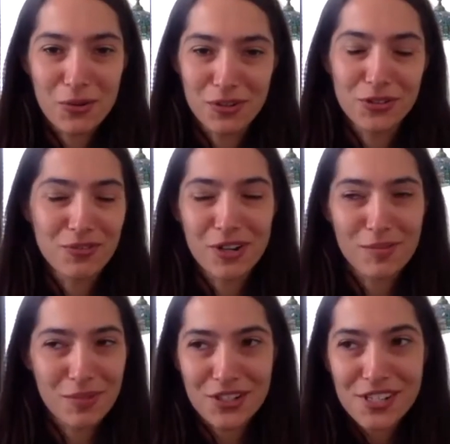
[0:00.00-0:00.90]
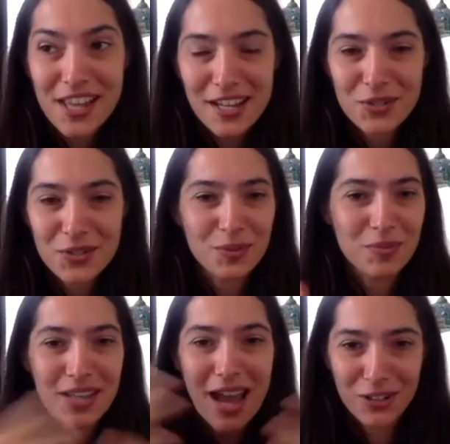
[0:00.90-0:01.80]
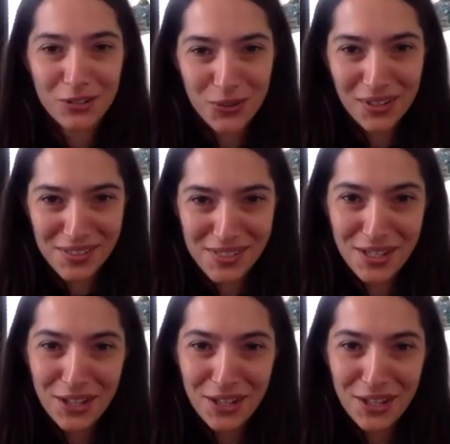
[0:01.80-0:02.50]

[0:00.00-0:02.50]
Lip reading: And you very much say it will be Erdoğan's